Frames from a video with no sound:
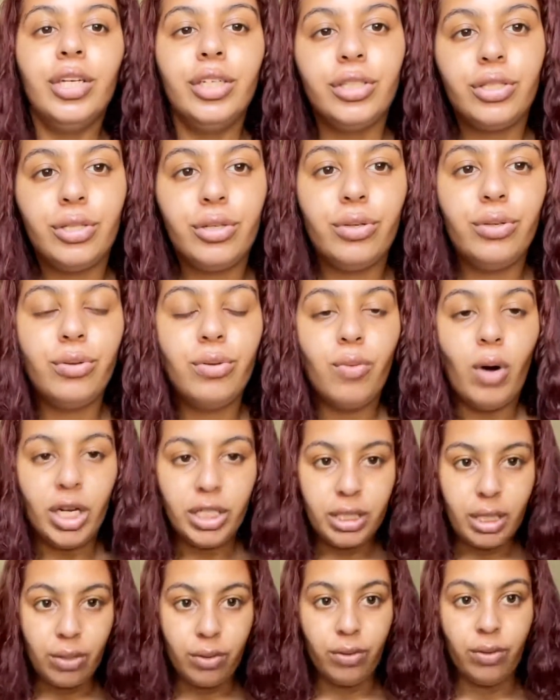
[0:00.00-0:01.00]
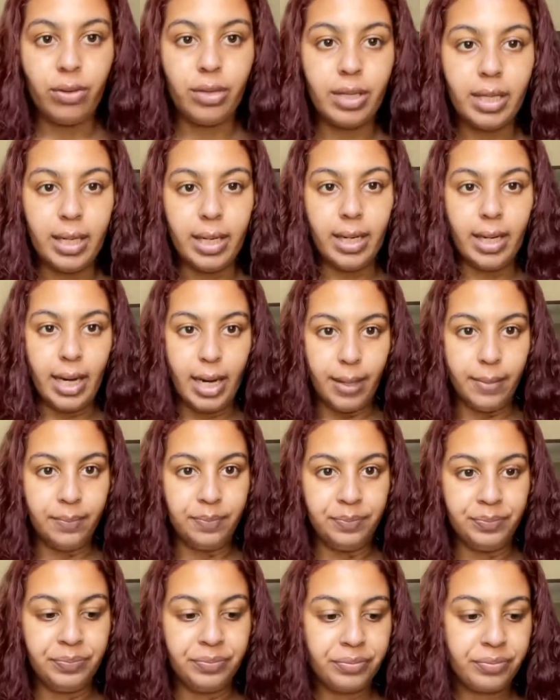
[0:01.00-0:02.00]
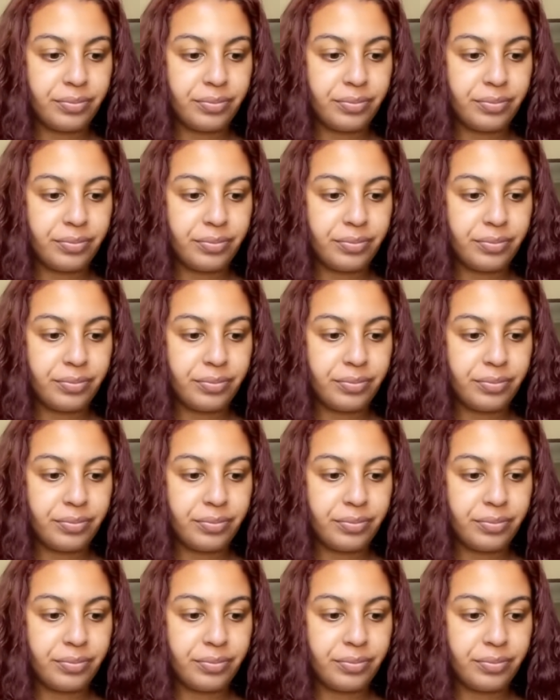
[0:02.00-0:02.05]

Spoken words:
to wash out all the